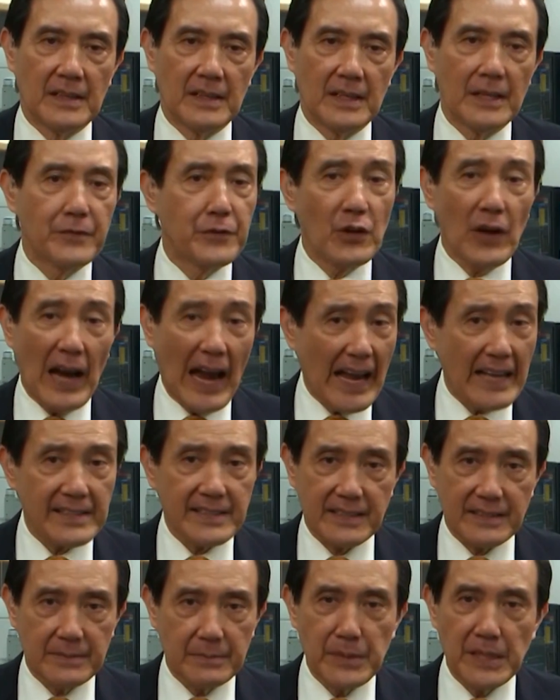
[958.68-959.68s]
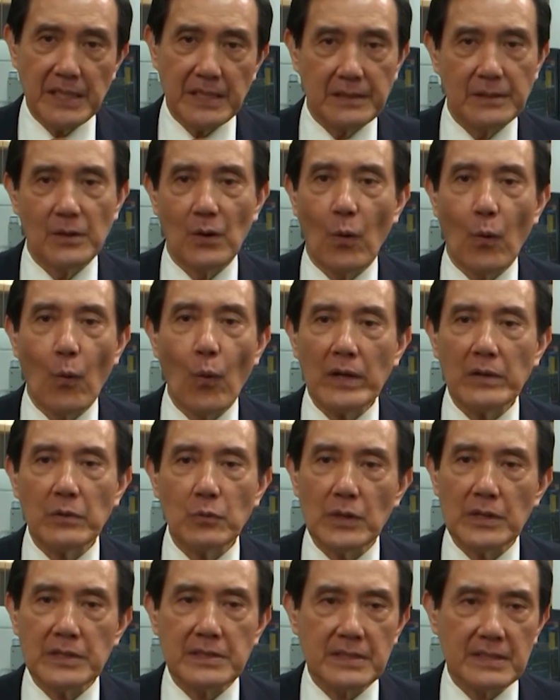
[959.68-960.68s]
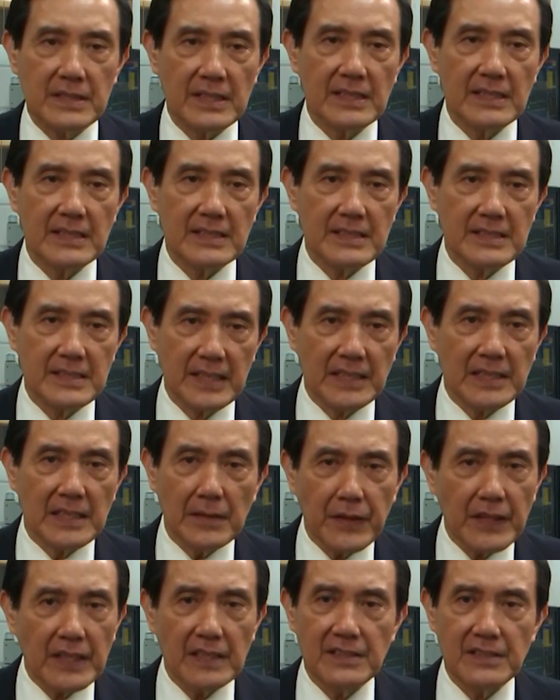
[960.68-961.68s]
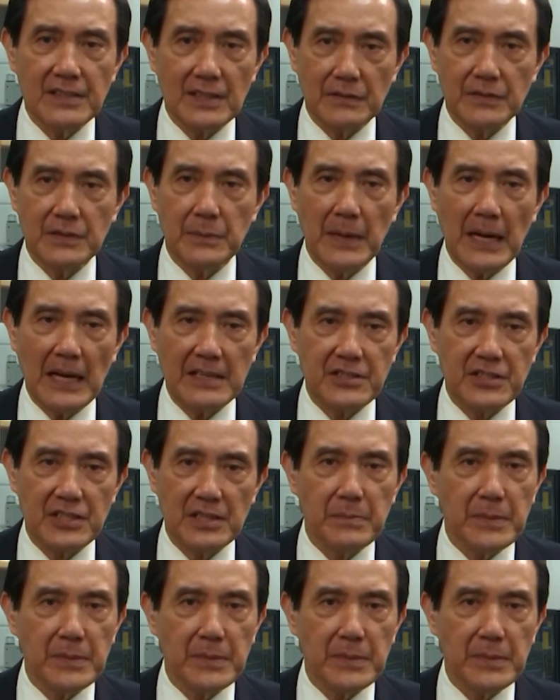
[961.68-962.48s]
If you ask me what was the significance of the Ma Xi